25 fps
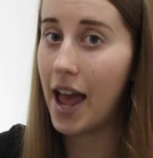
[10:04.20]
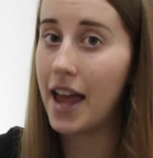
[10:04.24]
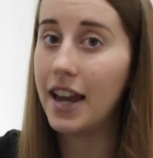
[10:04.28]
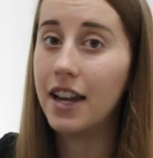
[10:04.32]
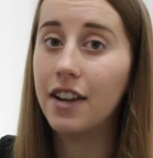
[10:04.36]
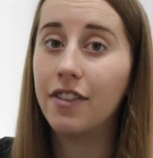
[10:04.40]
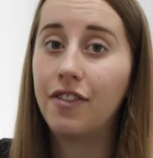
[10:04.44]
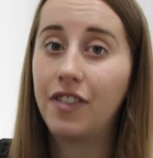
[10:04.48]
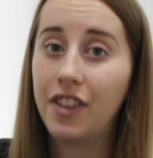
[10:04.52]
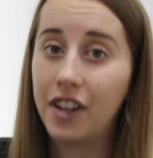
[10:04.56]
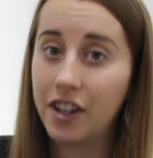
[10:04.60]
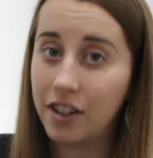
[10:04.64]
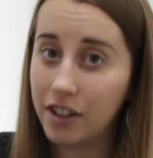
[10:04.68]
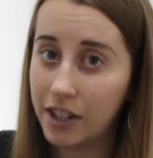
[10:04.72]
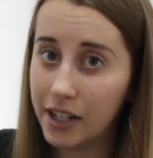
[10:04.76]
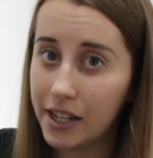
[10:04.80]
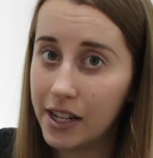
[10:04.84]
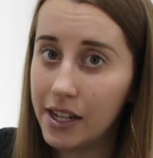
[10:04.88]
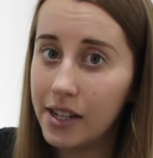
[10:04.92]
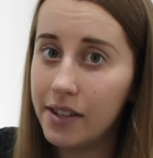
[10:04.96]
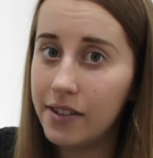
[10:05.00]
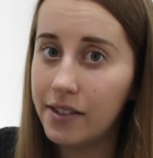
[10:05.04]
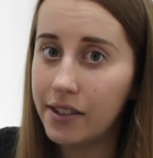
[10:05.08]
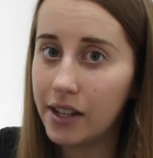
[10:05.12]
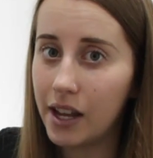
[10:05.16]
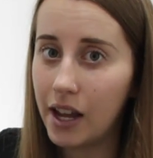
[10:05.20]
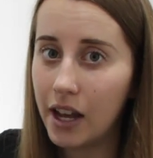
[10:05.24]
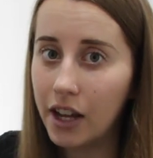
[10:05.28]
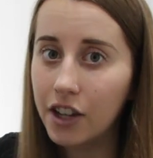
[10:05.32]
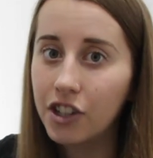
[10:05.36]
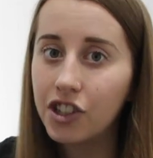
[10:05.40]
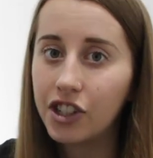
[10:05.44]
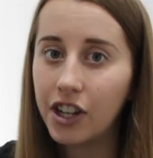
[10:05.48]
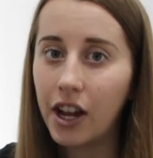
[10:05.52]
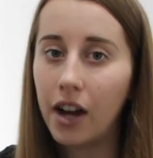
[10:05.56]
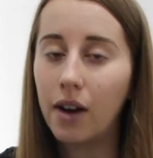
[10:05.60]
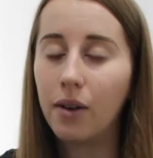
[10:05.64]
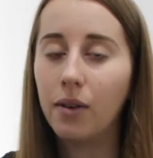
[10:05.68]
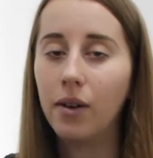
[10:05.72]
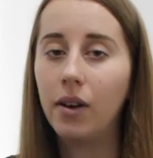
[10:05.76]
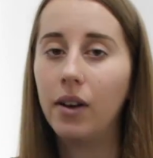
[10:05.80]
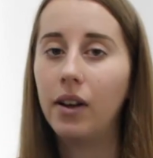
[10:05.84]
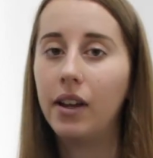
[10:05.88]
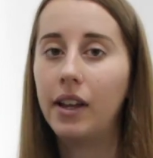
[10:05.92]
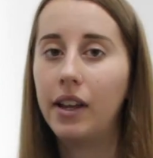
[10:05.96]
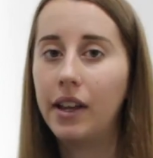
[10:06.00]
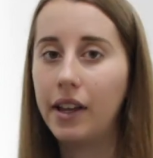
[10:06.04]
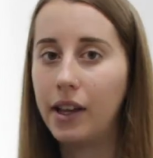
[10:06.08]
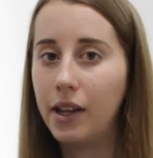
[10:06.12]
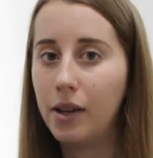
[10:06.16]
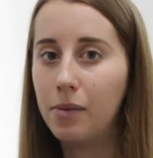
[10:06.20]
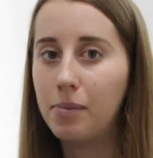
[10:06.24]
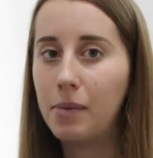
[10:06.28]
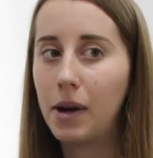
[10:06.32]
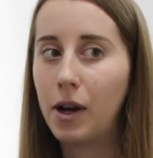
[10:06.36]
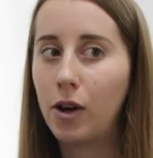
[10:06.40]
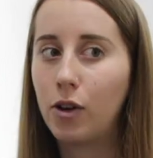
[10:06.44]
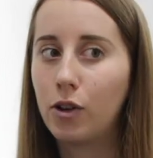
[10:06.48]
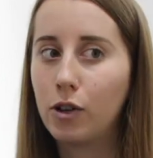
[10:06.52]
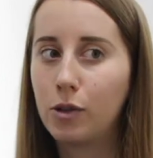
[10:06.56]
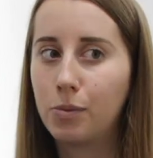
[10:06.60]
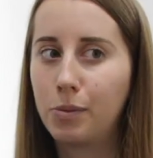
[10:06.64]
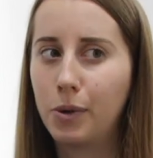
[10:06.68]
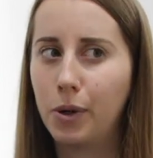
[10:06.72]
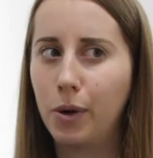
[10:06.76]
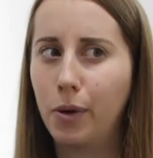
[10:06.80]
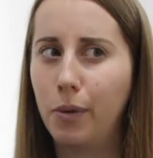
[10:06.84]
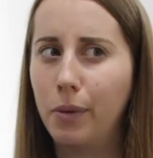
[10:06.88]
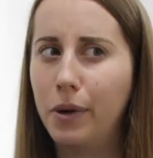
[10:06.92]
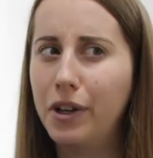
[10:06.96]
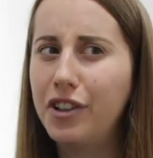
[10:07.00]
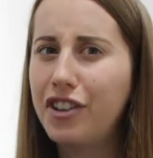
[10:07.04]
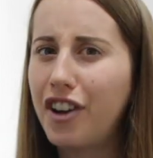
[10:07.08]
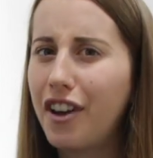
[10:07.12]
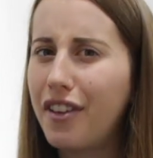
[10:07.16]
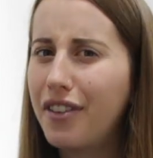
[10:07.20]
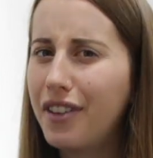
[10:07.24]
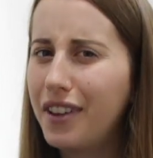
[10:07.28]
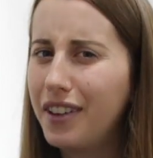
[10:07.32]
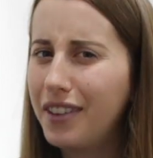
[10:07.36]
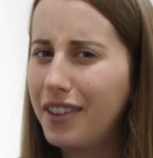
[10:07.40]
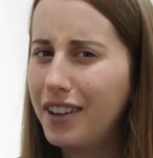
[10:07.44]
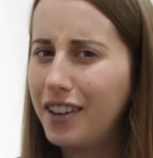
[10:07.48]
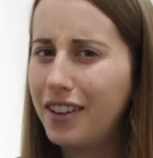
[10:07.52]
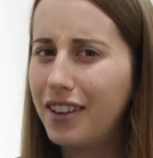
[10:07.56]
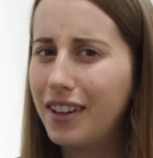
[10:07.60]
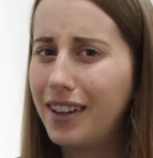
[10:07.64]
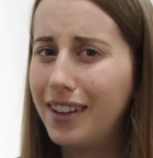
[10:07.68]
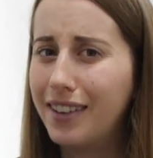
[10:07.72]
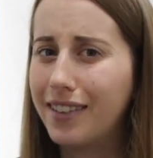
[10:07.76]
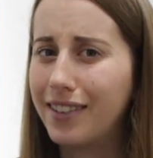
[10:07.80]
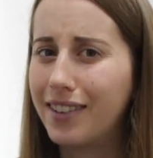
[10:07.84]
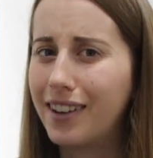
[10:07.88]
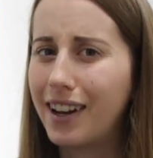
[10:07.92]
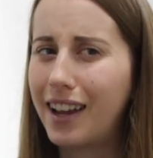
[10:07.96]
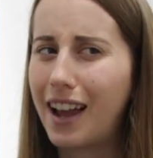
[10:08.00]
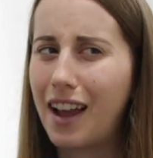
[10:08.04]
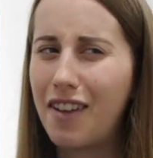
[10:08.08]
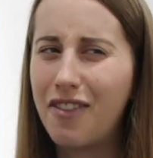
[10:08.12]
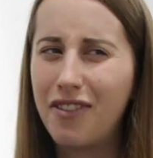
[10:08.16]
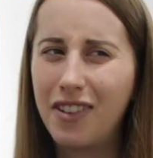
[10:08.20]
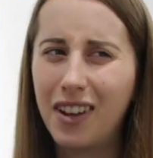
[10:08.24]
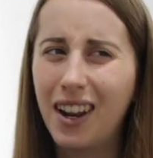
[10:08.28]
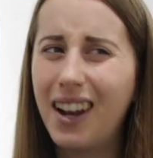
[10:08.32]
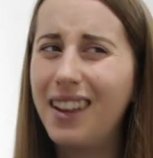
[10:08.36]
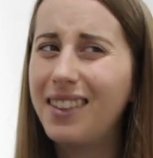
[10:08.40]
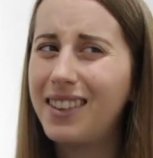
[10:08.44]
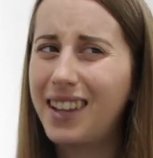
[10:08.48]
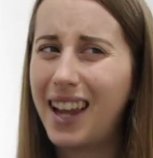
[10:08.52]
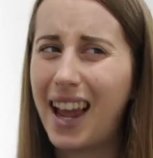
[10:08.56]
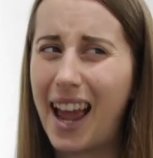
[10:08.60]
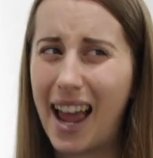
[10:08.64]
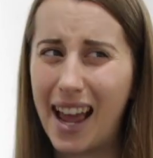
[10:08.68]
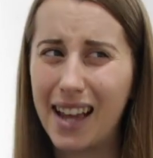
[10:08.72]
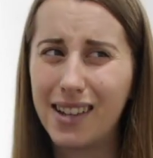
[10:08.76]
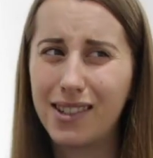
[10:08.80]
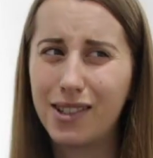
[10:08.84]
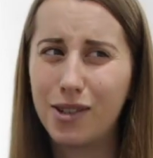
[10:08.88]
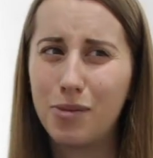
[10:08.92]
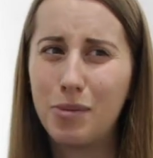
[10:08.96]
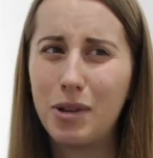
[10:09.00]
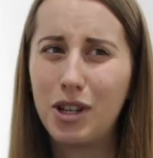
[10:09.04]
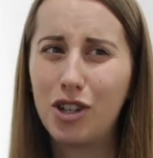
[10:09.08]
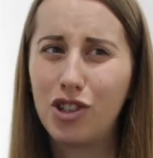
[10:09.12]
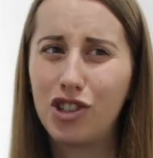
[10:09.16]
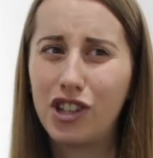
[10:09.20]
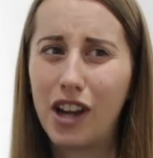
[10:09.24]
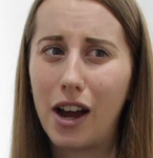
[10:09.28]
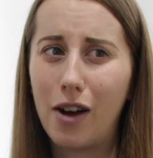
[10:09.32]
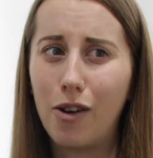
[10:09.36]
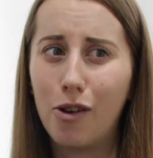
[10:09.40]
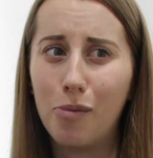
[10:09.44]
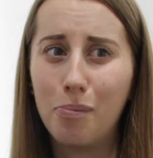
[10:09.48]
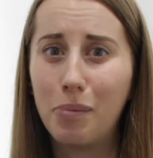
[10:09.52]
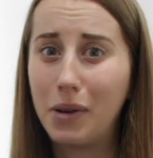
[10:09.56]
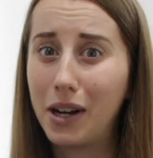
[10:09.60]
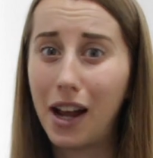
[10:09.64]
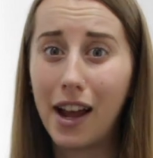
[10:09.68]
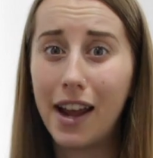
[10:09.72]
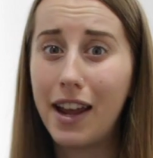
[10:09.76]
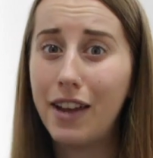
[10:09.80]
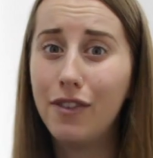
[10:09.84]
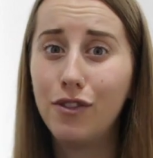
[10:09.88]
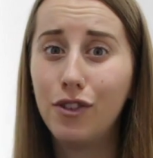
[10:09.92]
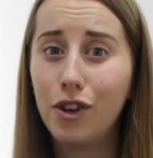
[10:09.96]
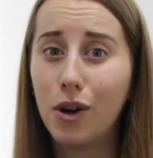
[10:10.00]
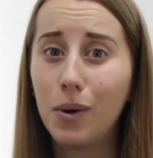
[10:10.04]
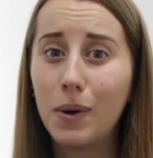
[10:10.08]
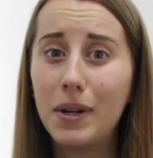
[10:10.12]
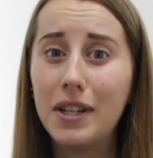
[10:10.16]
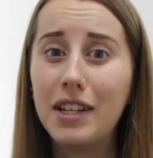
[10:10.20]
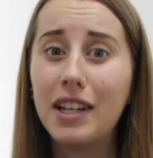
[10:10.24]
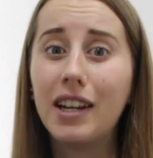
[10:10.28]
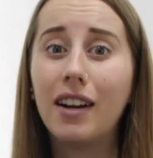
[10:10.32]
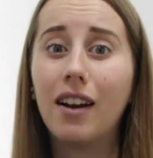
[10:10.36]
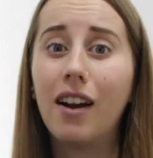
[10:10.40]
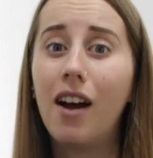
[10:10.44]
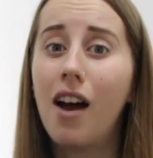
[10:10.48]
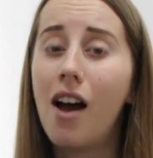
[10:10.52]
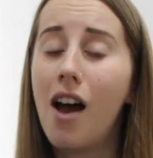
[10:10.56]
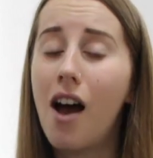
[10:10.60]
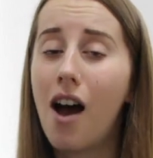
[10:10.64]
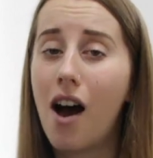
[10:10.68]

And if there is a shower in my hospital, which I think there is, like I feel like there has to be a shower, but I have no idea.